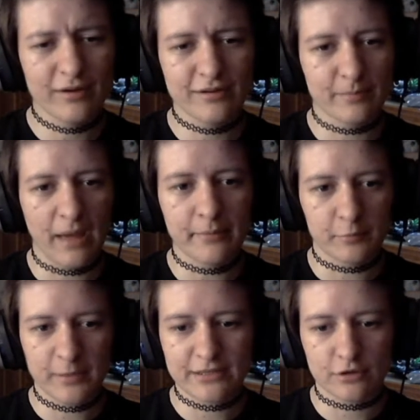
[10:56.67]
Where did
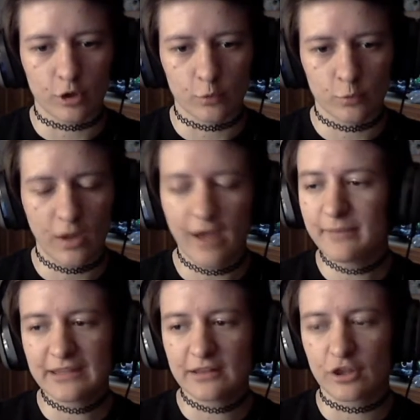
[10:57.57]
Bob and Wade go?
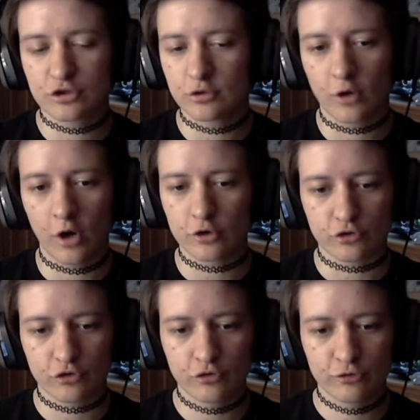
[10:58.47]
I mean, the two
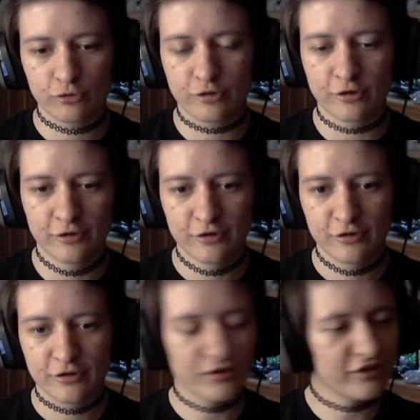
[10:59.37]
guards.
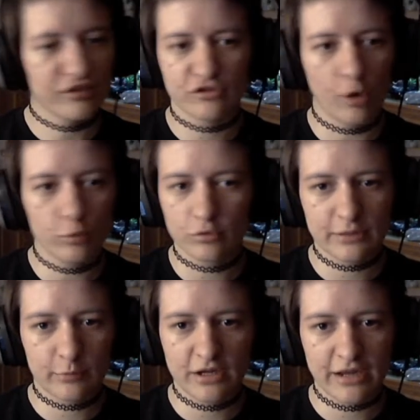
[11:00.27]
Because that's totally